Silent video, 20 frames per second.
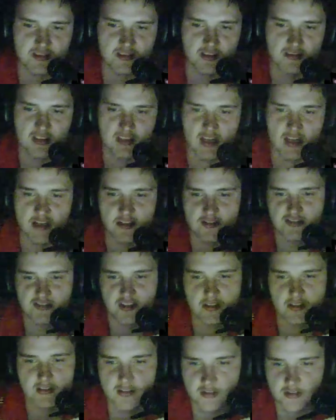designers
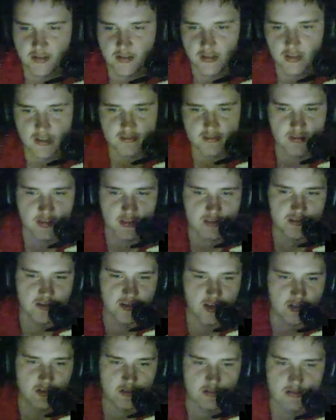out there that you guys would like to
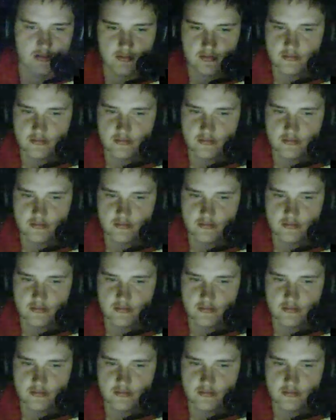share?